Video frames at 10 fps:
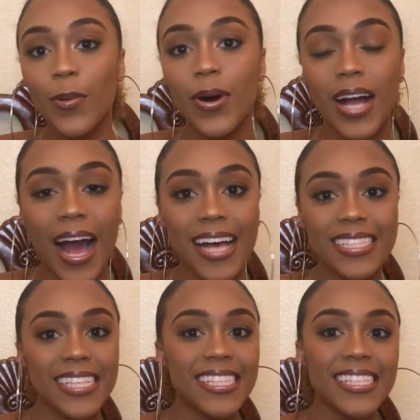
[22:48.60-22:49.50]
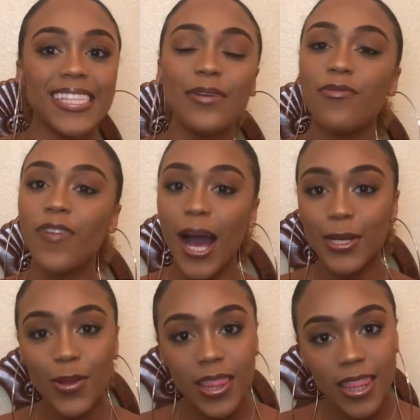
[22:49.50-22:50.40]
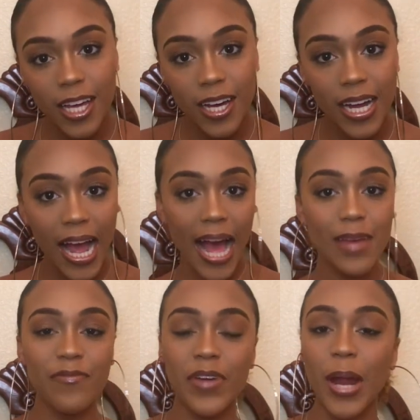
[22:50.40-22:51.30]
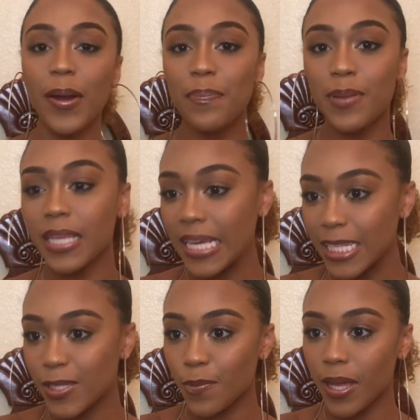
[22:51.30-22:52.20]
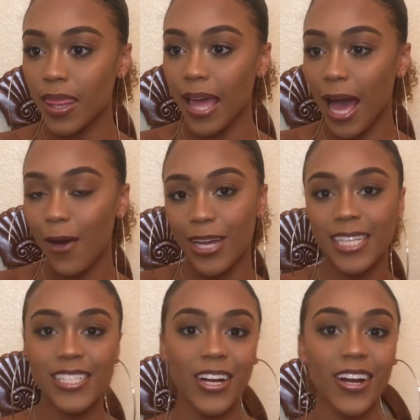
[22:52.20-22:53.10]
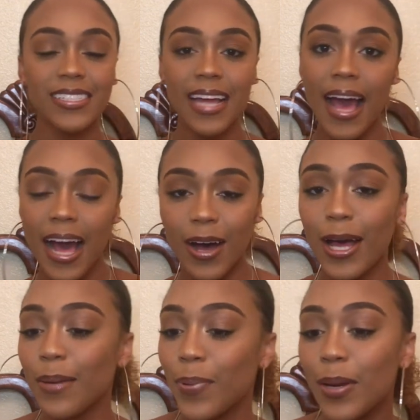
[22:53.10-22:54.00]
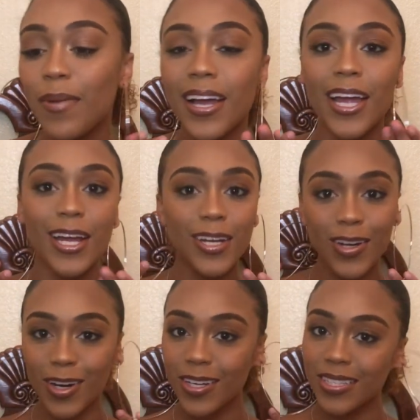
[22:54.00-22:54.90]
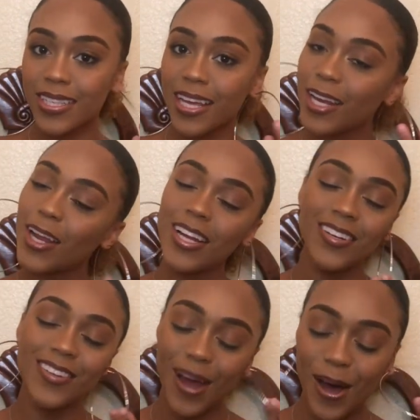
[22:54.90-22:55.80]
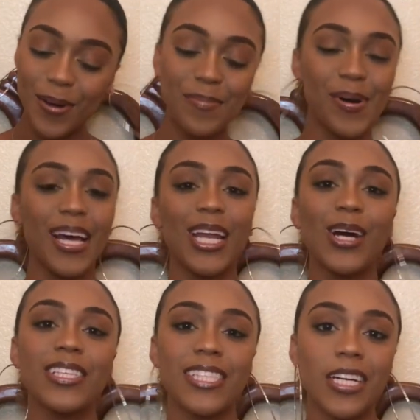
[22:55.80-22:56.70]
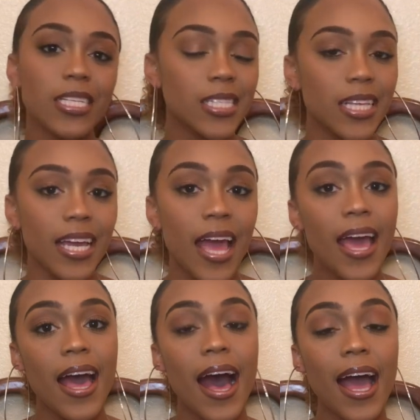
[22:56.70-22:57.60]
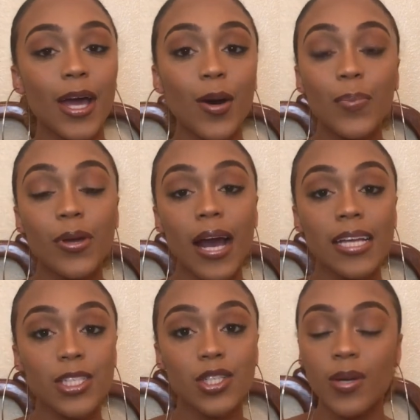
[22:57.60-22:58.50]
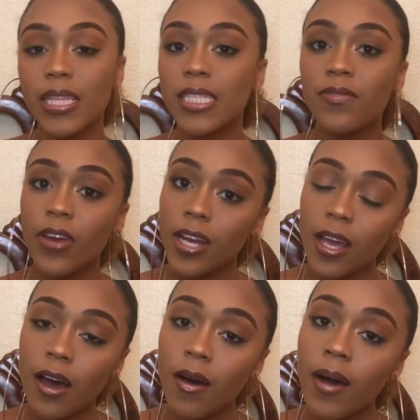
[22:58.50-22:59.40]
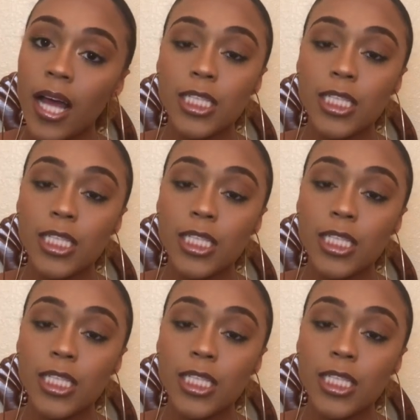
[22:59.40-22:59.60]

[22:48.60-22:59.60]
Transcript: Well guys, this is the final look. I'm very pleased with how it turned out. I had to put in my ghetto girls, honey, you know. But no, seriously, I hope you guys enjoyed this video.